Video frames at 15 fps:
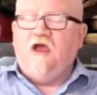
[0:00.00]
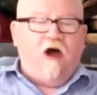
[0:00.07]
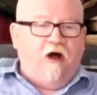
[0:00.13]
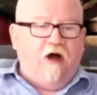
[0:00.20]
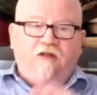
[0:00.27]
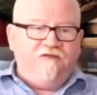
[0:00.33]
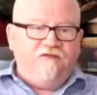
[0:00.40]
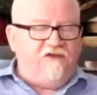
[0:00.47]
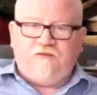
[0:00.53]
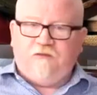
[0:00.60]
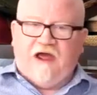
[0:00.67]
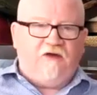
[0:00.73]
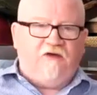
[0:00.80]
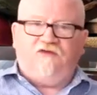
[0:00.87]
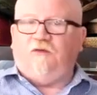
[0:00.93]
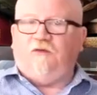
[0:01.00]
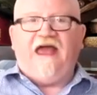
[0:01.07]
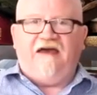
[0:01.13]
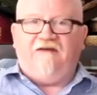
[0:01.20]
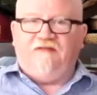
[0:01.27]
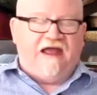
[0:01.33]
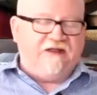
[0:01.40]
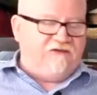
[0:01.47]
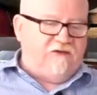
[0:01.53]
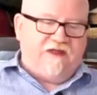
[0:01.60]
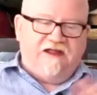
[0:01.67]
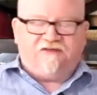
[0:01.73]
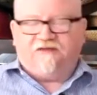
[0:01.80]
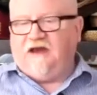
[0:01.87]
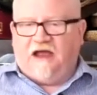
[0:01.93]
All of these routers will have that. So
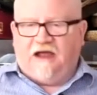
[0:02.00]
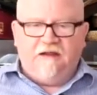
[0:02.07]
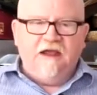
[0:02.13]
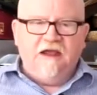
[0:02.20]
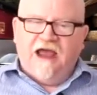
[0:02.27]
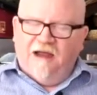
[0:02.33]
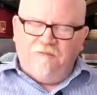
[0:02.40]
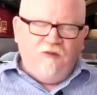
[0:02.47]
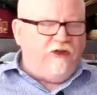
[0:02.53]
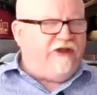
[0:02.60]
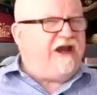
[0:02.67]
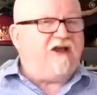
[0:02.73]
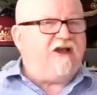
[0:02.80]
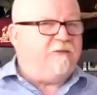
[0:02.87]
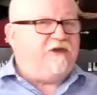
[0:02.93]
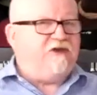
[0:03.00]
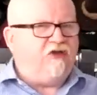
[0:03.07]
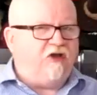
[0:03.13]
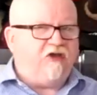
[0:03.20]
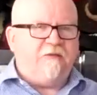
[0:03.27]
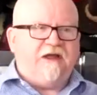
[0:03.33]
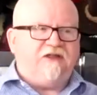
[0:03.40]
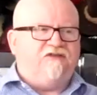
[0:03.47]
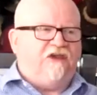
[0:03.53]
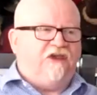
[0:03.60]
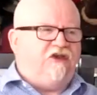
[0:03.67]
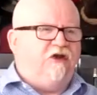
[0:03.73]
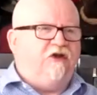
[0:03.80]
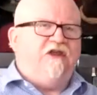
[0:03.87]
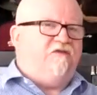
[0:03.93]
that's, I'm really not going to be talking about
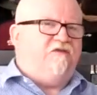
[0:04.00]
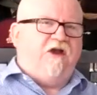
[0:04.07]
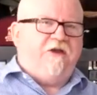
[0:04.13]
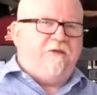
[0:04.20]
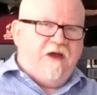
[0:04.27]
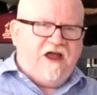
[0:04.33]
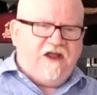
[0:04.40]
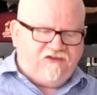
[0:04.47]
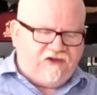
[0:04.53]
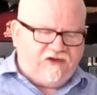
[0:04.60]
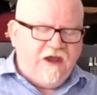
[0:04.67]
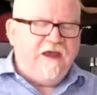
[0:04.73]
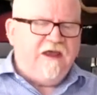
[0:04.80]
security very much.